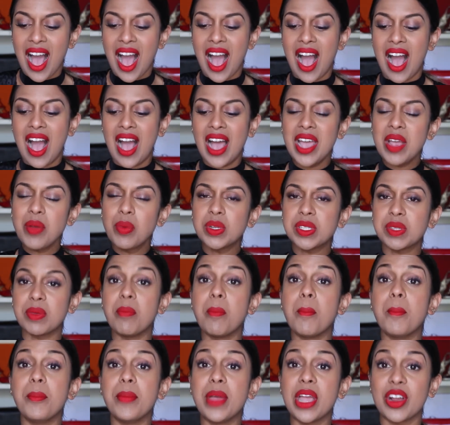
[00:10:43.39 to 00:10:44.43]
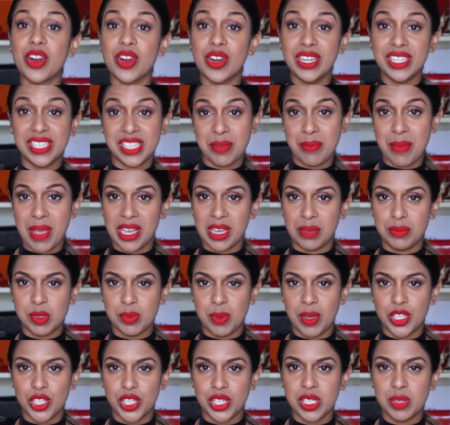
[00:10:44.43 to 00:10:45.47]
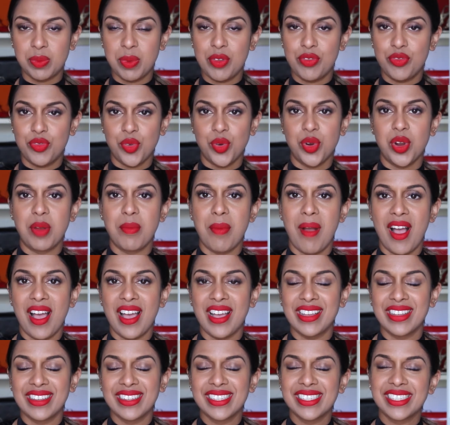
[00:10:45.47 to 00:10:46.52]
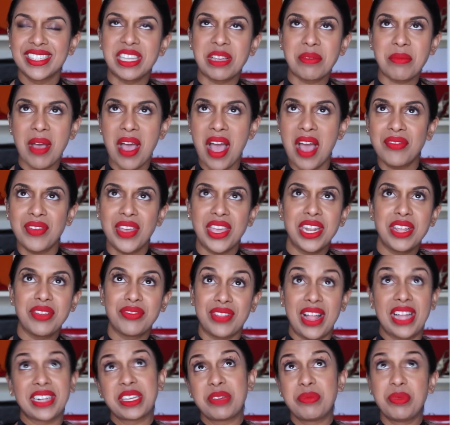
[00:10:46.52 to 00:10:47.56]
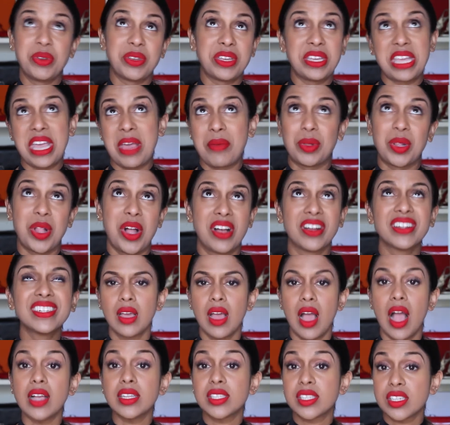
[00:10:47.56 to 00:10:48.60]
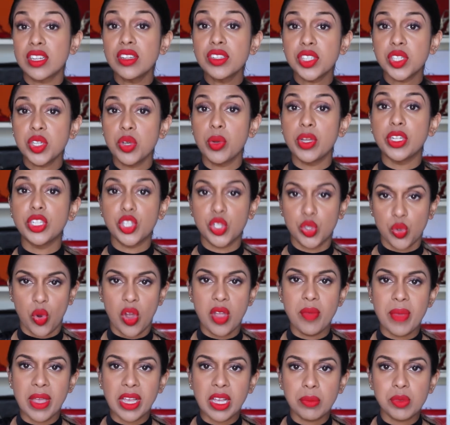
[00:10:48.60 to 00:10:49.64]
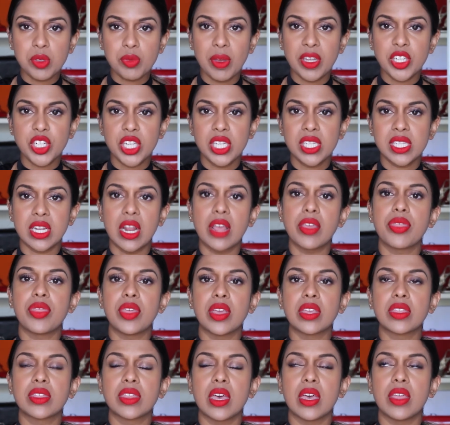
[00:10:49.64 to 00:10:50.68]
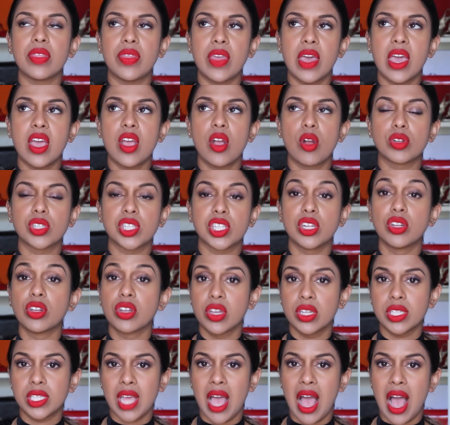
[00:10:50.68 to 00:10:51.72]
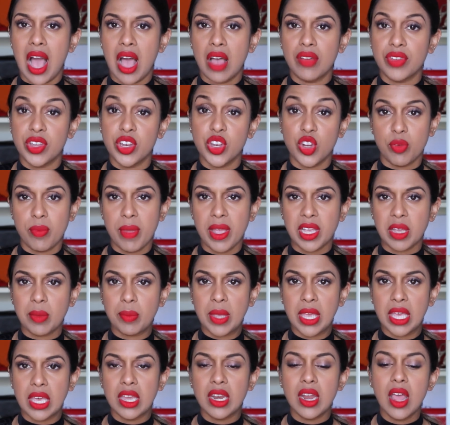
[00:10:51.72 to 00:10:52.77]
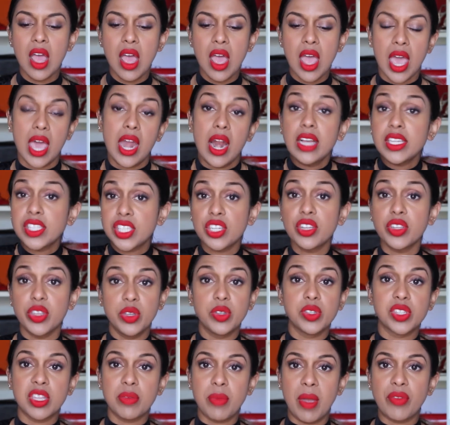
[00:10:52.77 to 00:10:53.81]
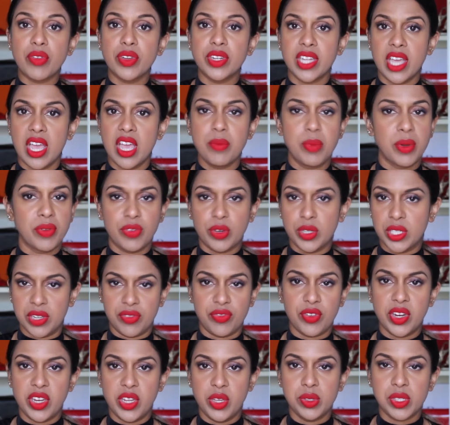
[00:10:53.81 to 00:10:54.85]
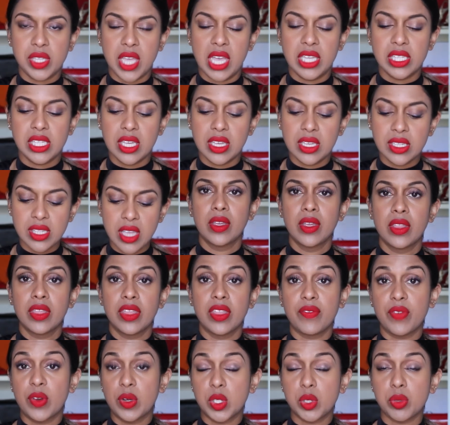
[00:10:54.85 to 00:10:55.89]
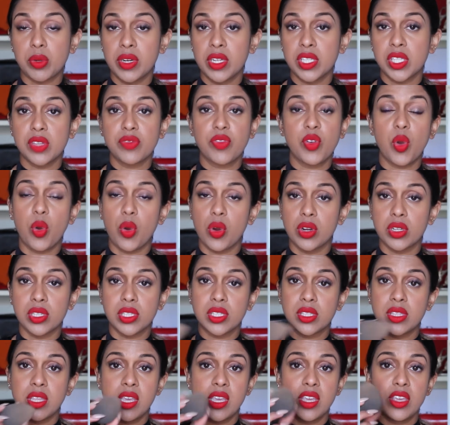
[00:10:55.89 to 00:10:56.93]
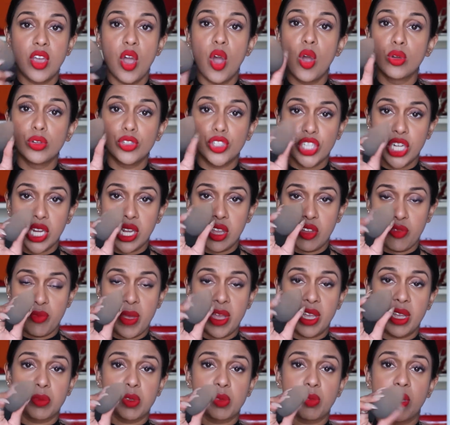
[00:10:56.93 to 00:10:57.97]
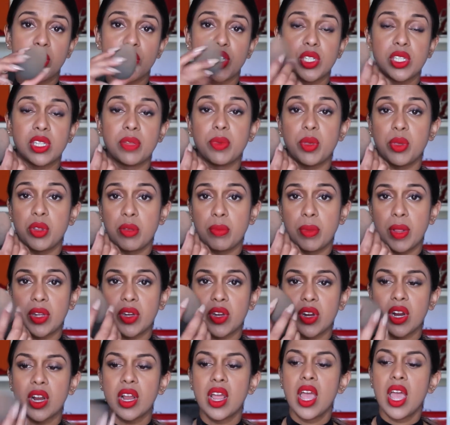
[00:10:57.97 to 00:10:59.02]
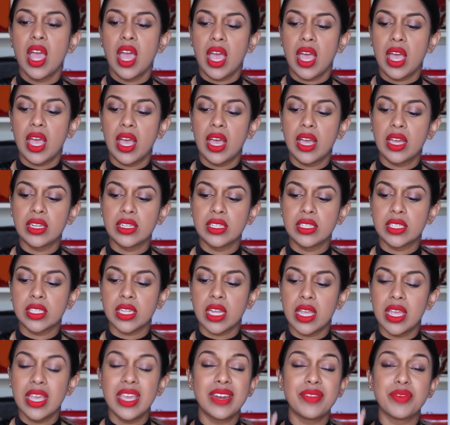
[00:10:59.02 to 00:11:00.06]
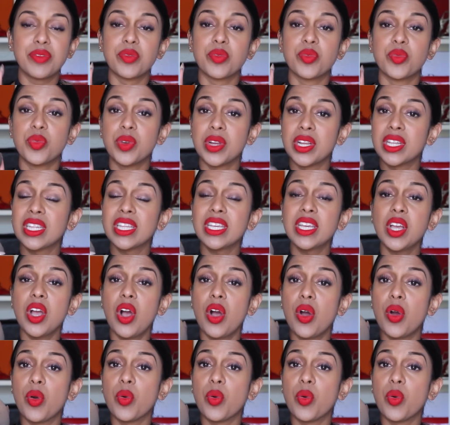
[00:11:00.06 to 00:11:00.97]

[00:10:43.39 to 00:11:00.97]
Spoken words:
I was married to makeup sponges before my Sigma F80 Flat Kabuki came along. I still do enjoy makeup sponges, and I think that they are still good to have in your makeup kit. And I still use them every day, but for different use cases. The first one is, of course, the OG of makeup sponges, the Beauty Blender. And it really